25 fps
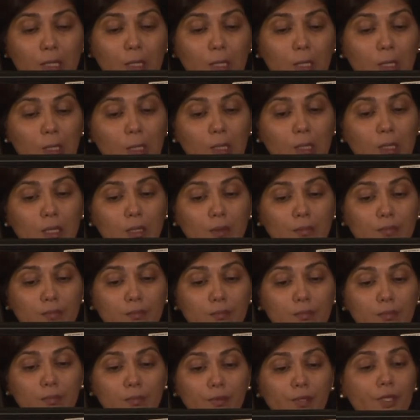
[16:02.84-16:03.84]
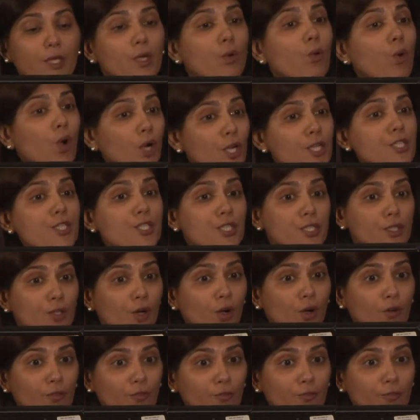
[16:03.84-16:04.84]
the quality
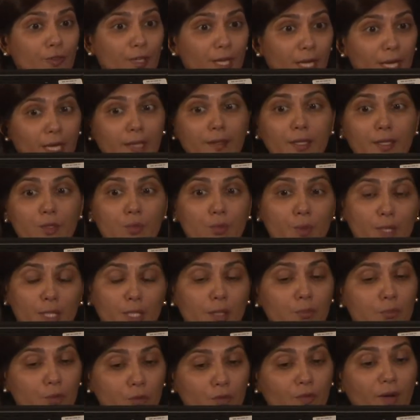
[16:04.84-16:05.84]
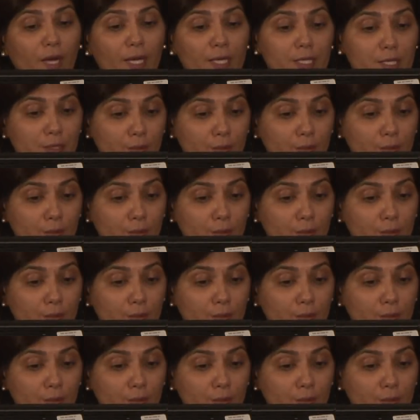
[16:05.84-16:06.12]
of care that we can provide to